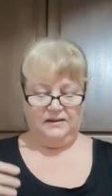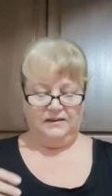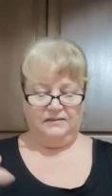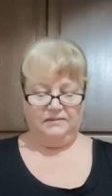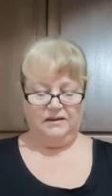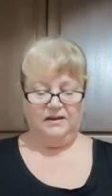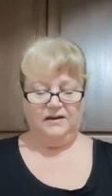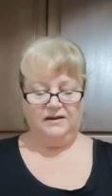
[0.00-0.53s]
Uh,
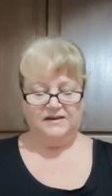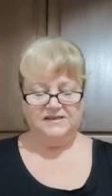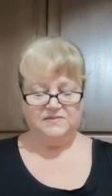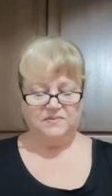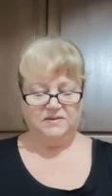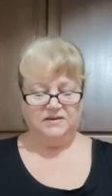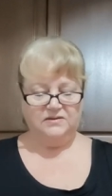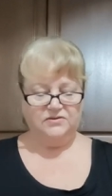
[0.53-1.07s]
her
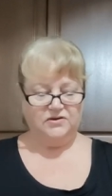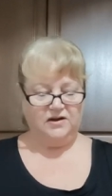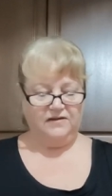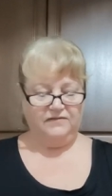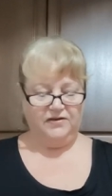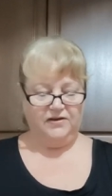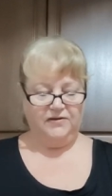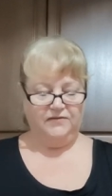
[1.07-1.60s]
husband can
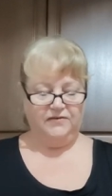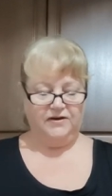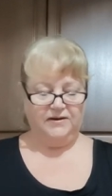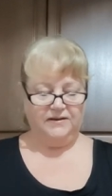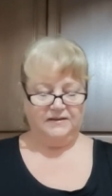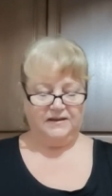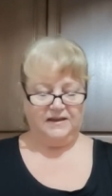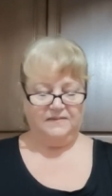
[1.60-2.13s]
drive over
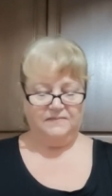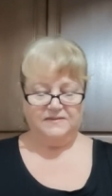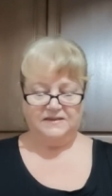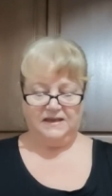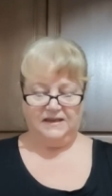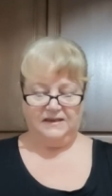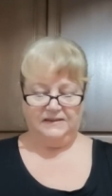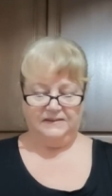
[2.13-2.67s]
and come
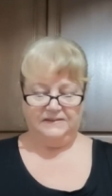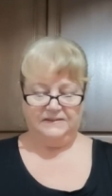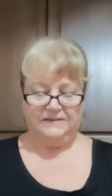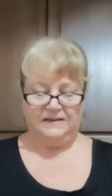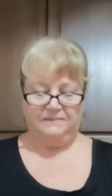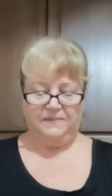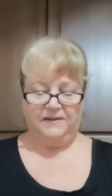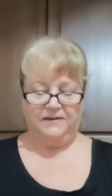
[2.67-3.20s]
and um,
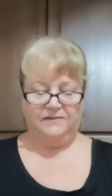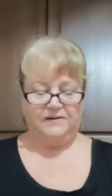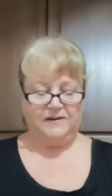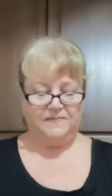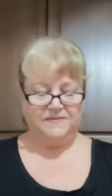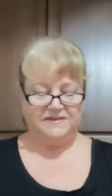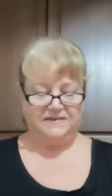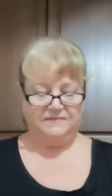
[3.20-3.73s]
pick her
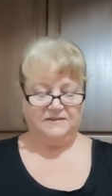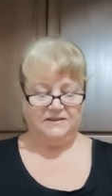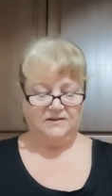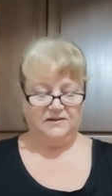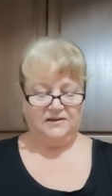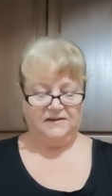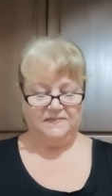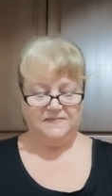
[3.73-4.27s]
up
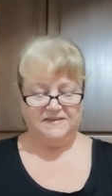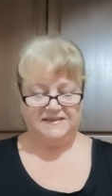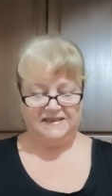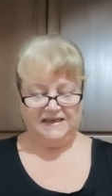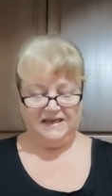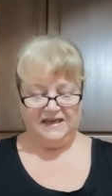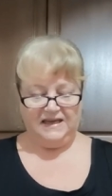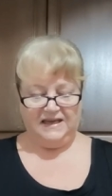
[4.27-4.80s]

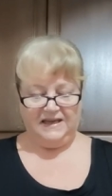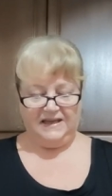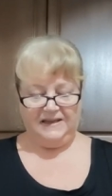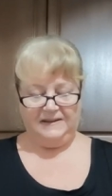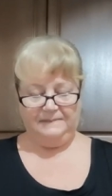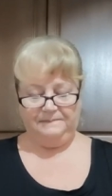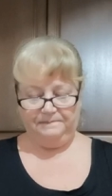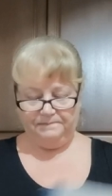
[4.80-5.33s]
sometimes.
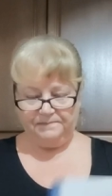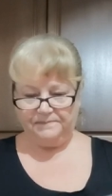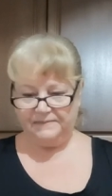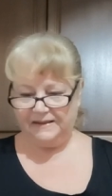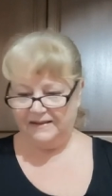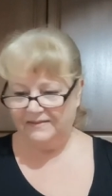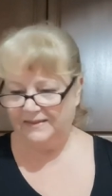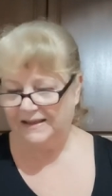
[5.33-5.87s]
Um,
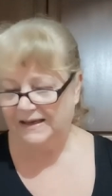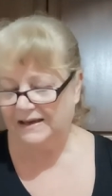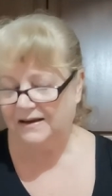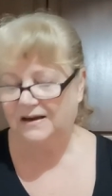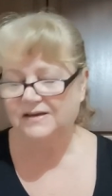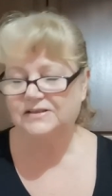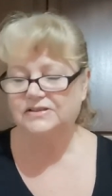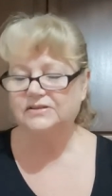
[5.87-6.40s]
they,
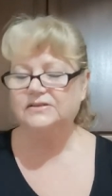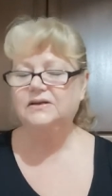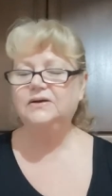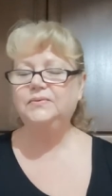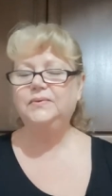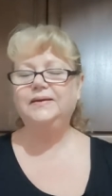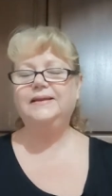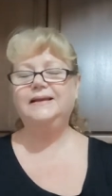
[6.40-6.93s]
I do
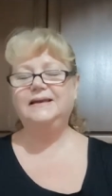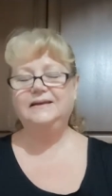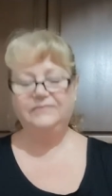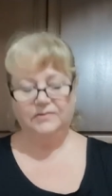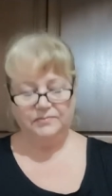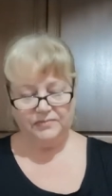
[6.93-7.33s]
know where they live.